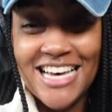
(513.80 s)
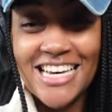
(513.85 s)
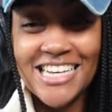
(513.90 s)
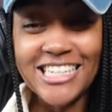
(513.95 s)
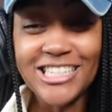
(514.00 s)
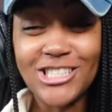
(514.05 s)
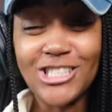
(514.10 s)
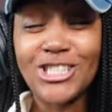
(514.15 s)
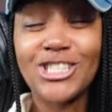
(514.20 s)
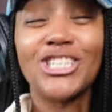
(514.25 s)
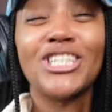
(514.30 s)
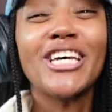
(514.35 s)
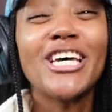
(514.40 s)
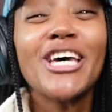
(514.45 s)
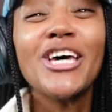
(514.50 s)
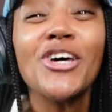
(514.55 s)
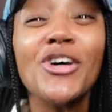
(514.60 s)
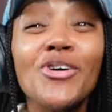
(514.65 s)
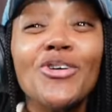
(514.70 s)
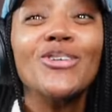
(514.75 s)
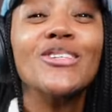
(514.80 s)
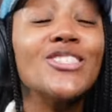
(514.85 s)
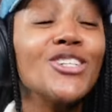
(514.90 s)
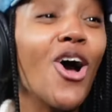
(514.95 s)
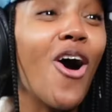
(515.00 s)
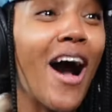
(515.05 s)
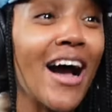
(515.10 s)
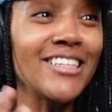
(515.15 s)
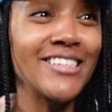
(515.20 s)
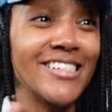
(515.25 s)
Chills, y'all.
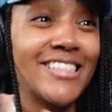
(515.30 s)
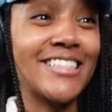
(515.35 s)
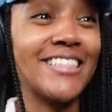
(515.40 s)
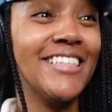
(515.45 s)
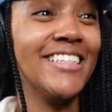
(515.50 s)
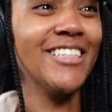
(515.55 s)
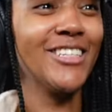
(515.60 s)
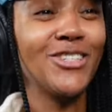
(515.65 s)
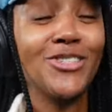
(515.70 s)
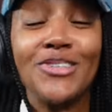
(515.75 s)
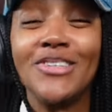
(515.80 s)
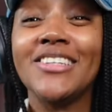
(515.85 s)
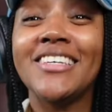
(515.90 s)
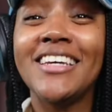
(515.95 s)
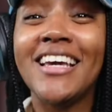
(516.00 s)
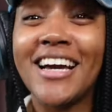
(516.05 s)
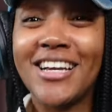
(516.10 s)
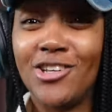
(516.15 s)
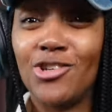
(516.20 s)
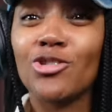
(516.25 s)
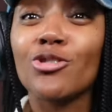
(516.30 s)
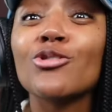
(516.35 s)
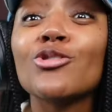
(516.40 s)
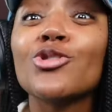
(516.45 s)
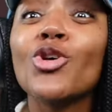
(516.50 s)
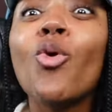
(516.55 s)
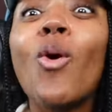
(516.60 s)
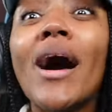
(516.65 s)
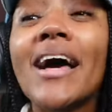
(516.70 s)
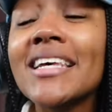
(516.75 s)
I just literally got chills
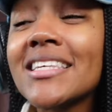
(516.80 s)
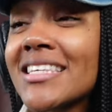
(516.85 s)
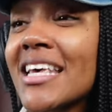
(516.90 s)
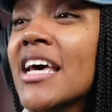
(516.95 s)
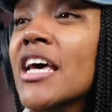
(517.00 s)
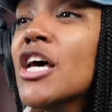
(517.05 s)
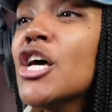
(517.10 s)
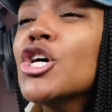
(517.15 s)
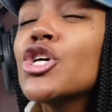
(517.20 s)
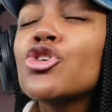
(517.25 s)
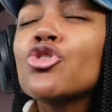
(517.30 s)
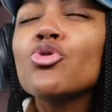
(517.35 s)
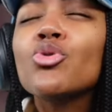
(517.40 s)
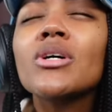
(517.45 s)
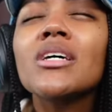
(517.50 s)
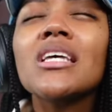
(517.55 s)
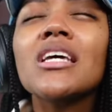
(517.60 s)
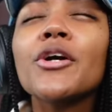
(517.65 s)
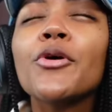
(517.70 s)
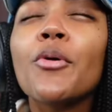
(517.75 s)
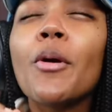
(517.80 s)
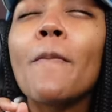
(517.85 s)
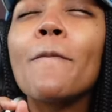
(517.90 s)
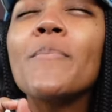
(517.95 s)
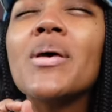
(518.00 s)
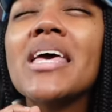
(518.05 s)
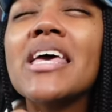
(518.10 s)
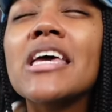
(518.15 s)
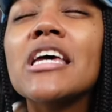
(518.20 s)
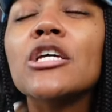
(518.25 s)
twice. You could hear a
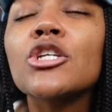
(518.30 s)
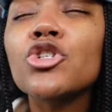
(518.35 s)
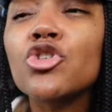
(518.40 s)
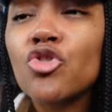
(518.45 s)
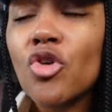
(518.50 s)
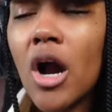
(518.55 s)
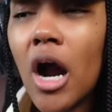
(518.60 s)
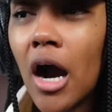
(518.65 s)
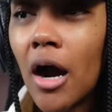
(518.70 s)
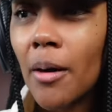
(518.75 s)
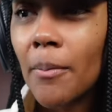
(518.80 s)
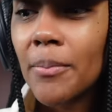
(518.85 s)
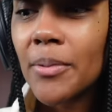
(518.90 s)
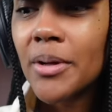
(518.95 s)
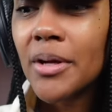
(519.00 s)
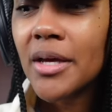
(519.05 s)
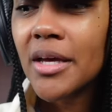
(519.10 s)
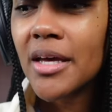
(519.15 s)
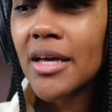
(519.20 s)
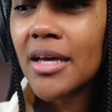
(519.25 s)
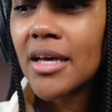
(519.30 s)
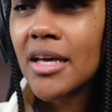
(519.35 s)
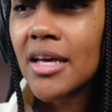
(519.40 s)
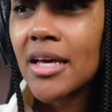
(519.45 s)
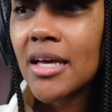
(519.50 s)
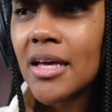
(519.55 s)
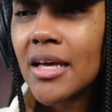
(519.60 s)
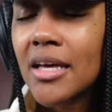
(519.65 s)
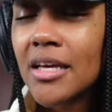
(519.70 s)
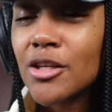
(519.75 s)
pin drop.
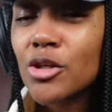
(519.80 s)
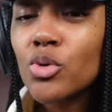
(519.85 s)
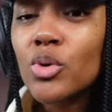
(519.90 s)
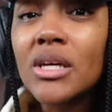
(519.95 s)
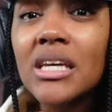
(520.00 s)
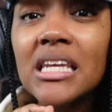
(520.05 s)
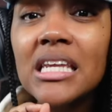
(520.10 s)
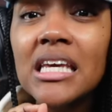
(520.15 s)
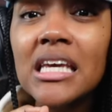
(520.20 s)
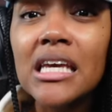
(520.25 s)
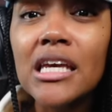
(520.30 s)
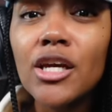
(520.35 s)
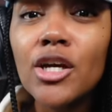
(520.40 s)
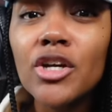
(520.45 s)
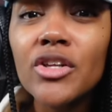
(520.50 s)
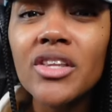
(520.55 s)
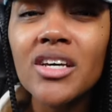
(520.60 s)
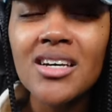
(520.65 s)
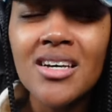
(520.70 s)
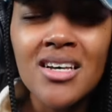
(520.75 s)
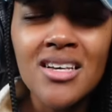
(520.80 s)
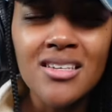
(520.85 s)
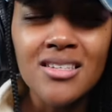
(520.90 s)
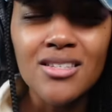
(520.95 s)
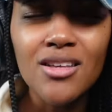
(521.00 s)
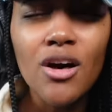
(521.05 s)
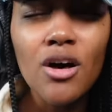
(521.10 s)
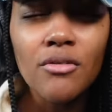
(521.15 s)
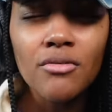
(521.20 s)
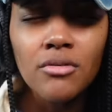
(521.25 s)
You can hear the
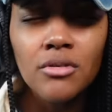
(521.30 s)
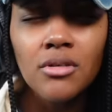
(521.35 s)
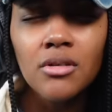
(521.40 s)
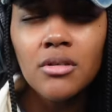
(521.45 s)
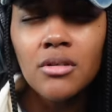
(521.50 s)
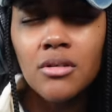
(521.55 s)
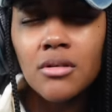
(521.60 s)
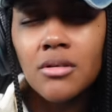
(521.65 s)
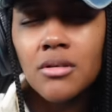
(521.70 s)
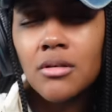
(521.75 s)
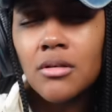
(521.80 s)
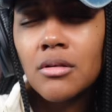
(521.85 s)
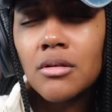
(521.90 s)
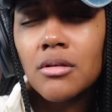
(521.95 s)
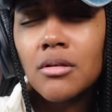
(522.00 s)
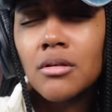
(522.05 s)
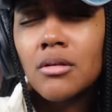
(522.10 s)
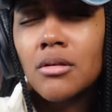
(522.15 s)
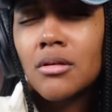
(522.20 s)
softly.